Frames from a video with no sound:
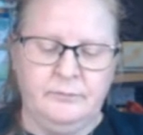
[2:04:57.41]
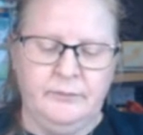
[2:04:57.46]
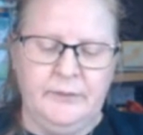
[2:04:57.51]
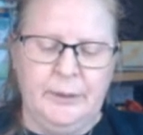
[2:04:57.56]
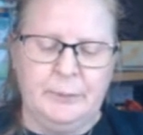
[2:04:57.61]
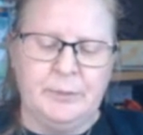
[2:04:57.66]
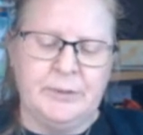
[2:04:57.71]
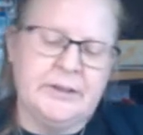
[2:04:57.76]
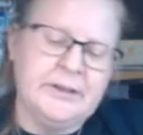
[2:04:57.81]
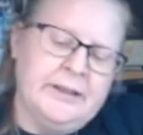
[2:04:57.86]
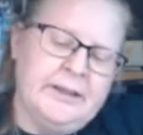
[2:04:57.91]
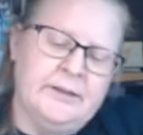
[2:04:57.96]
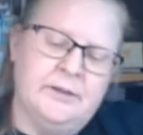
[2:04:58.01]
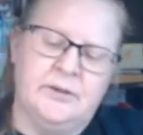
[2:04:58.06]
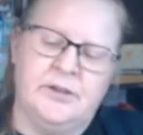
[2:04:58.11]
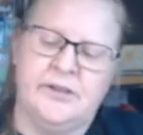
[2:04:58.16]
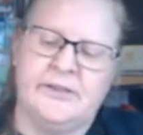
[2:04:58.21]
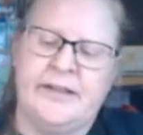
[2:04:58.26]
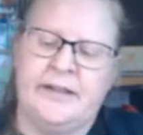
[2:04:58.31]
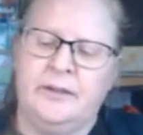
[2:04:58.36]
But then,
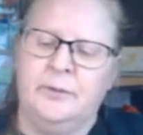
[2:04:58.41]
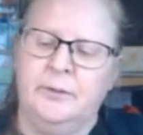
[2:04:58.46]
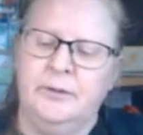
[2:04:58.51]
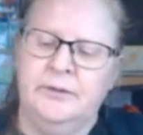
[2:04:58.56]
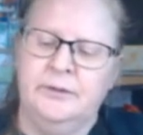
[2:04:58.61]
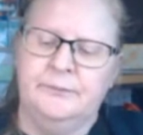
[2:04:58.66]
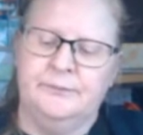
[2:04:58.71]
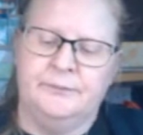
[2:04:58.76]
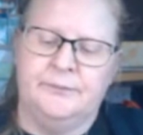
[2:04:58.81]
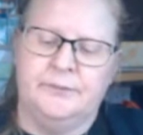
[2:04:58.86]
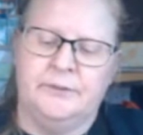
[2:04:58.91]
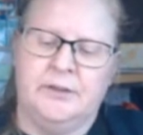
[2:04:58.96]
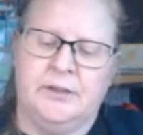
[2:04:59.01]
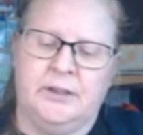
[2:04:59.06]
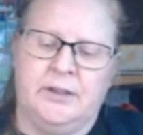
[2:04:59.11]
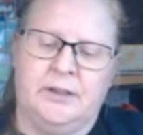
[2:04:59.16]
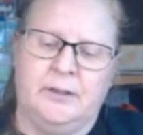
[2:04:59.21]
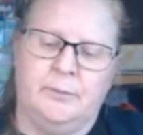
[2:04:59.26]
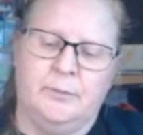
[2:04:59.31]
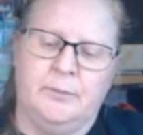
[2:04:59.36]
does anyone?
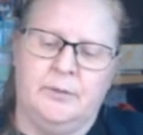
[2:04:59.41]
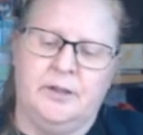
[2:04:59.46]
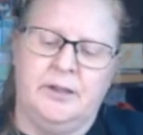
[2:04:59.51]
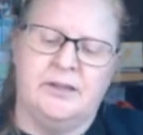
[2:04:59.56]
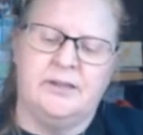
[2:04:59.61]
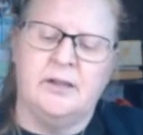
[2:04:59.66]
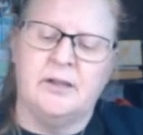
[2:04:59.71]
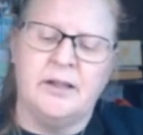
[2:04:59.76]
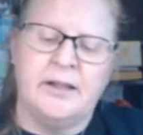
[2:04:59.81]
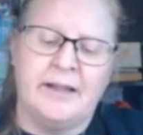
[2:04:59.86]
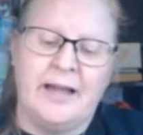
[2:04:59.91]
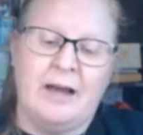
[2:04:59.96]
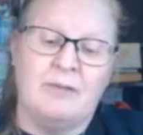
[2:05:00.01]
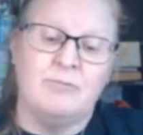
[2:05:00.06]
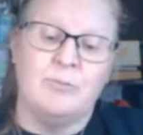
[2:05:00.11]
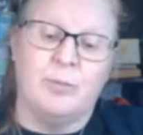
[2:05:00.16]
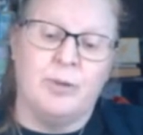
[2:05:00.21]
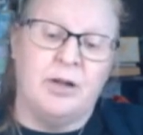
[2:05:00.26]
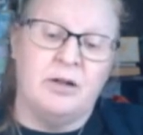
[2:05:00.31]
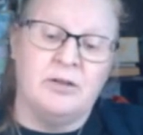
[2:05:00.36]
It's not like I haven't
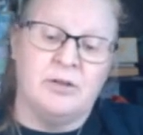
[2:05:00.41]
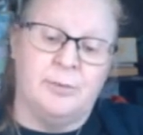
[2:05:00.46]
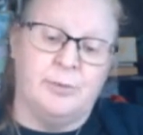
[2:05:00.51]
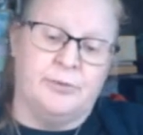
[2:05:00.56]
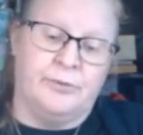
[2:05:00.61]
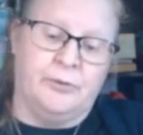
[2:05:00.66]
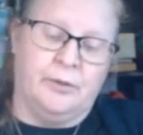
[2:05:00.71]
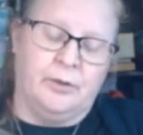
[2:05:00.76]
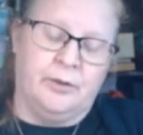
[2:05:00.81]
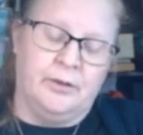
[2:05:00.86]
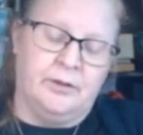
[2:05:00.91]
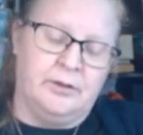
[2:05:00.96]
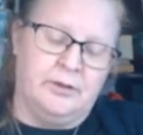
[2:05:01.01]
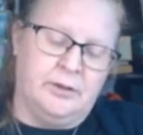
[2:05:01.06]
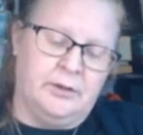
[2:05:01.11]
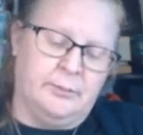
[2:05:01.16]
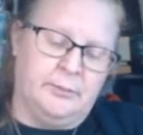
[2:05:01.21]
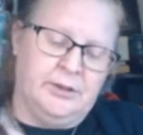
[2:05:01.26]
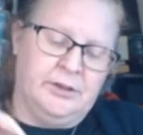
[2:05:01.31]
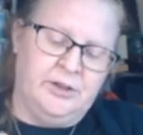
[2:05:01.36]
blogged before. I
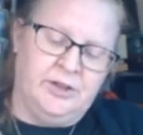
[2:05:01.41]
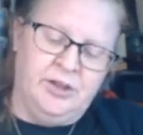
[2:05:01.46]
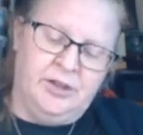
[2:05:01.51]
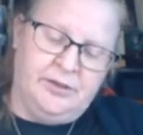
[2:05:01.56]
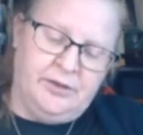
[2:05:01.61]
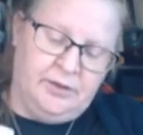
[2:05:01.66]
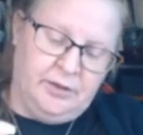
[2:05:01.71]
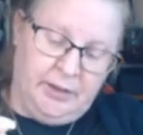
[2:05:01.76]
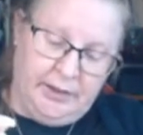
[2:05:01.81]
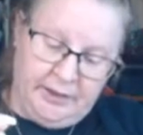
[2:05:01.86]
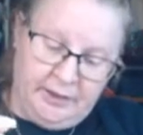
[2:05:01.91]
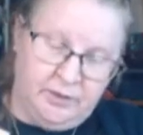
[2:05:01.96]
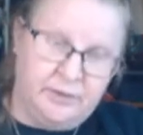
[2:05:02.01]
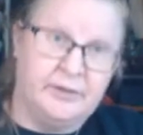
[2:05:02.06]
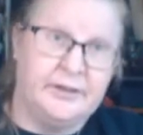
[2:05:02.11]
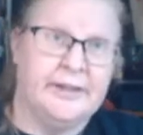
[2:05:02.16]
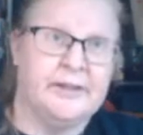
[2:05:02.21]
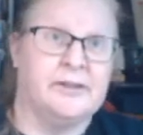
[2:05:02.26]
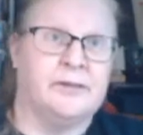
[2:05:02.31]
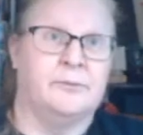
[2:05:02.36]
mean, geez, and you'd
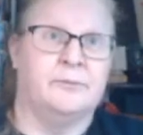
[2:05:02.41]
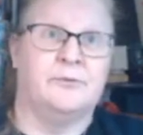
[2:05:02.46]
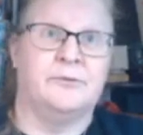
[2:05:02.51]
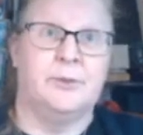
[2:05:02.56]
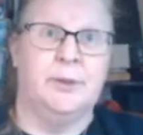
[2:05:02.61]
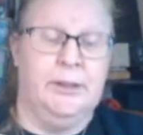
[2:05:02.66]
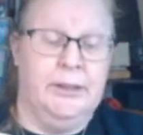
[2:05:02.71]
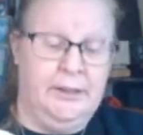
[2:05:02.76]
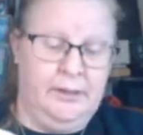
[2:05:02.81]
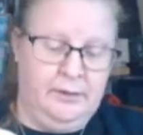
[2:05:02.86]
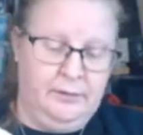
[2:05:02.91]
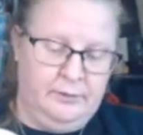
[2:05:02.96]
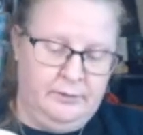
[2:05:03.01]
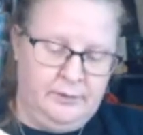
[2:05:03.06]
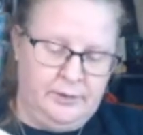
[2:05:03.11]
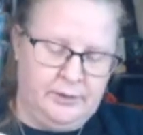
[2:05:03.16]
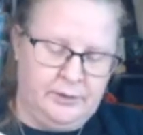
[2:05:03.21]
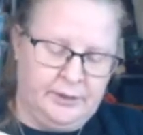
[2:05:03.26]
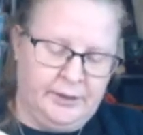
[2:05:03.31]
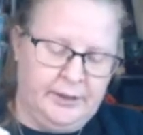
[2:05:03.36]
get some pretty,
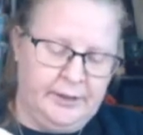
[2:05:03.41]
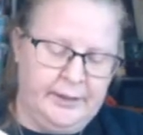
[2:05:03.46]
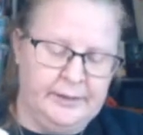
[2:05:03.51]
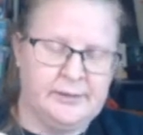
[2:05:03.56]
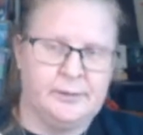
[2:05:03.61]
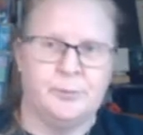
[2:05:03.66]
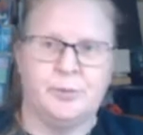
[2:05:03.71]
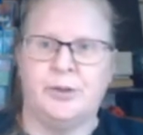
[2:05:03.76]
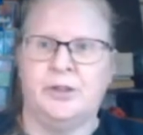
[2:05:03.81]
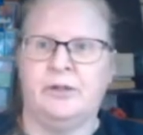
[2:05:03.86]
look, you get some pretty